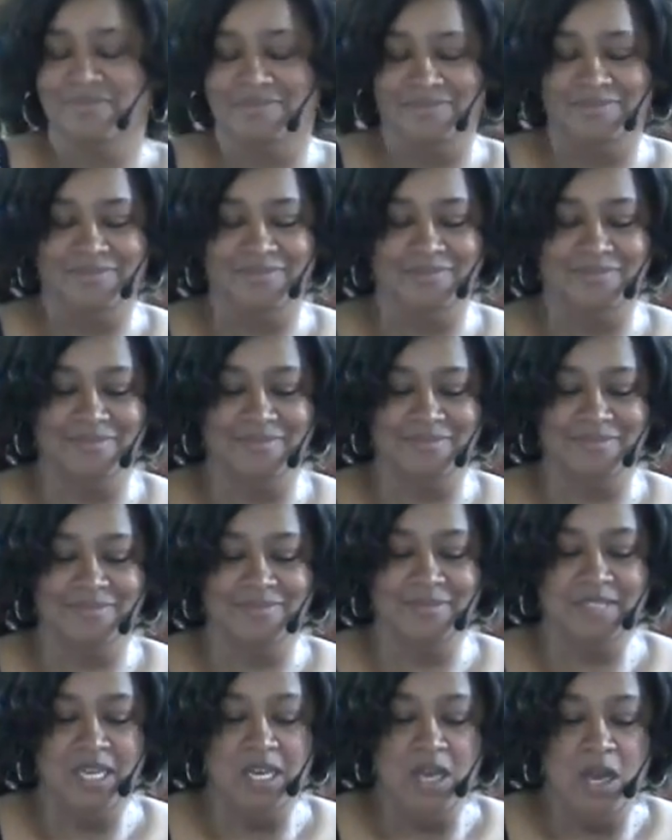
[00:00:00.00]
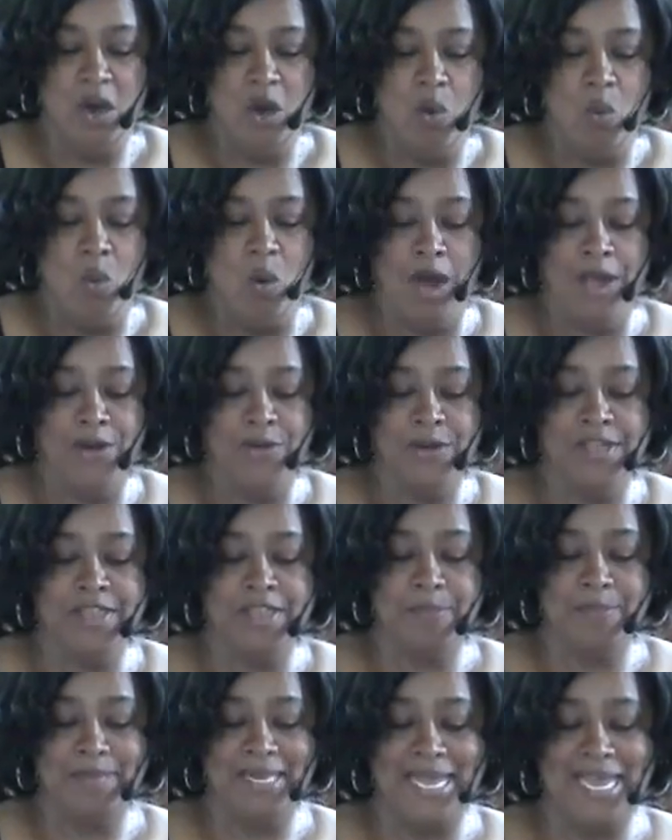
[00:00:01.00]
Mm-hmm. Watering
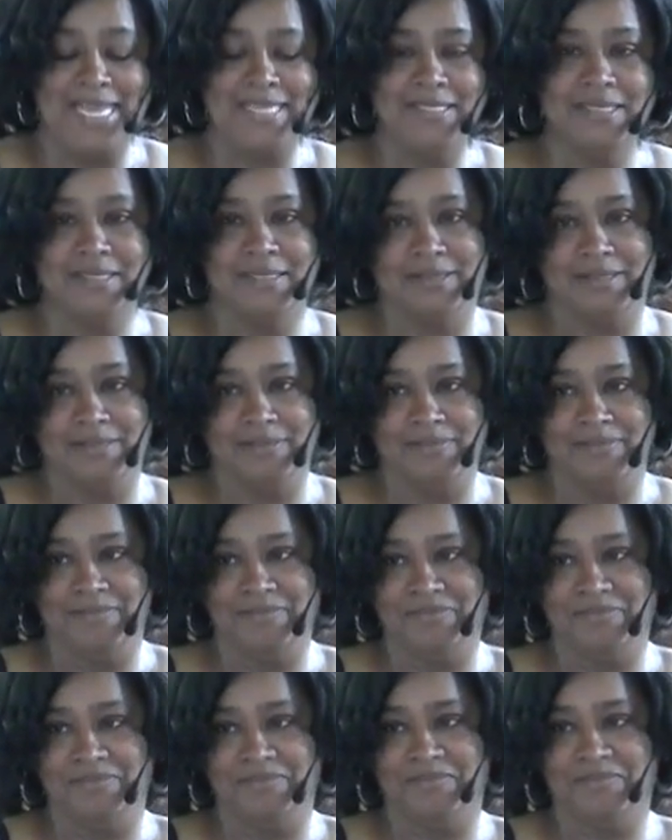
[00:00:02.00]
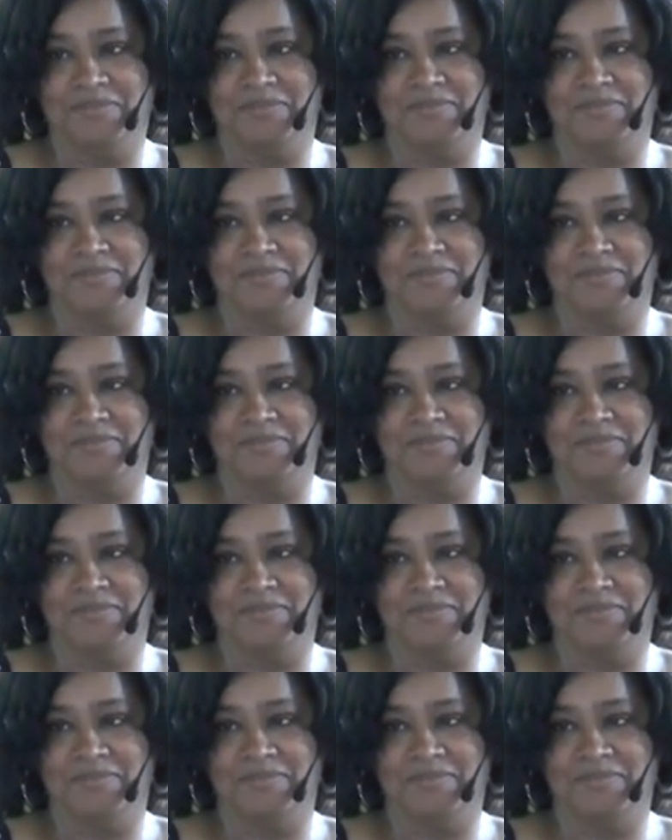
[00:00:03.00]
the plants.